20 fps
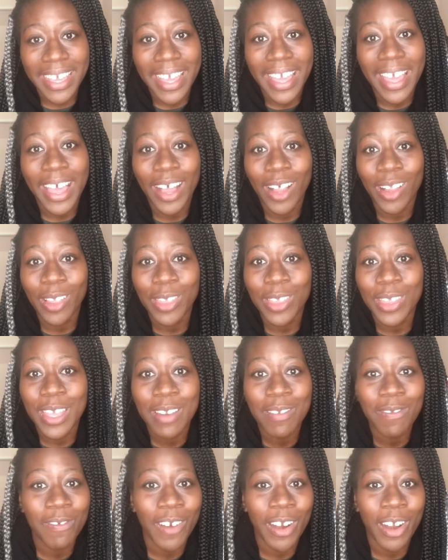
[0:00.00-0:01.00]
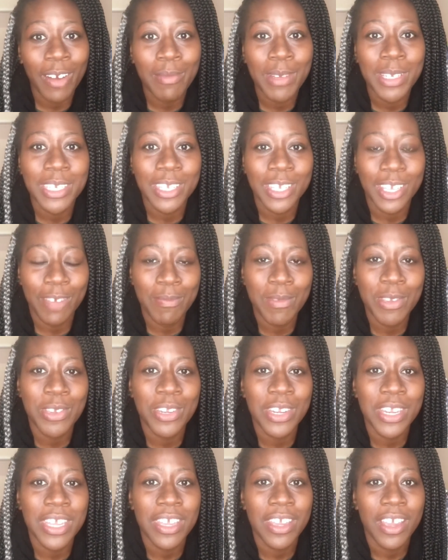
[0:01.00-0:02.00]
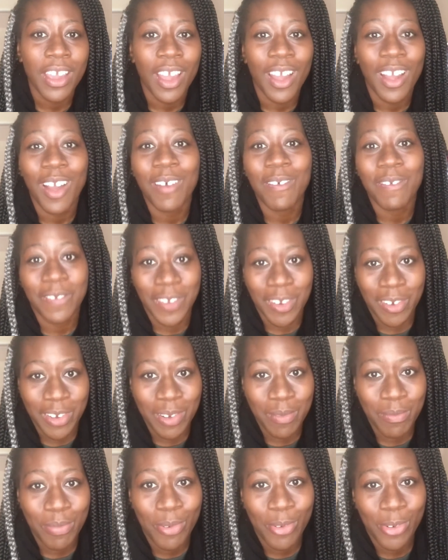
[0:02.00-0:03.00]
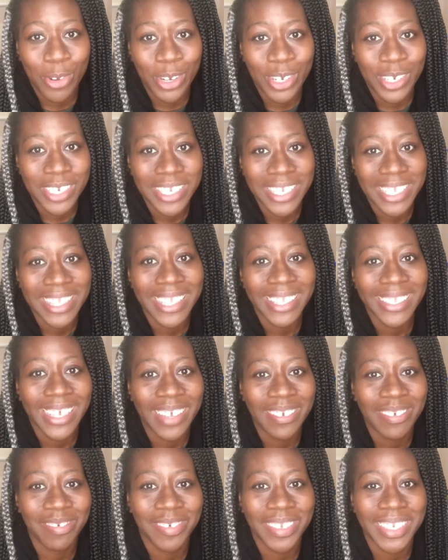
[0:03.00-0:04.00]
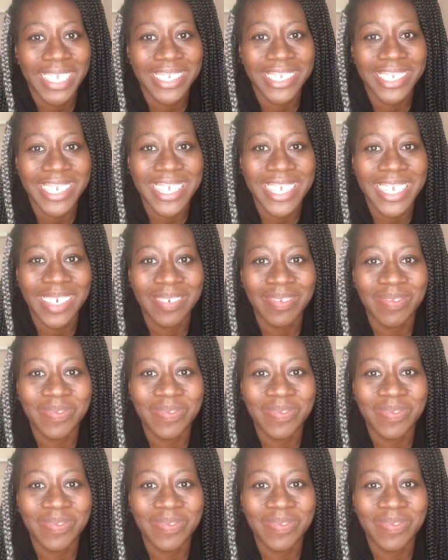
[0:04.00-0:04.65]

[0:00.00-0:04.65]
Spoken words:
health, environment and community are very important in the life of an engineer.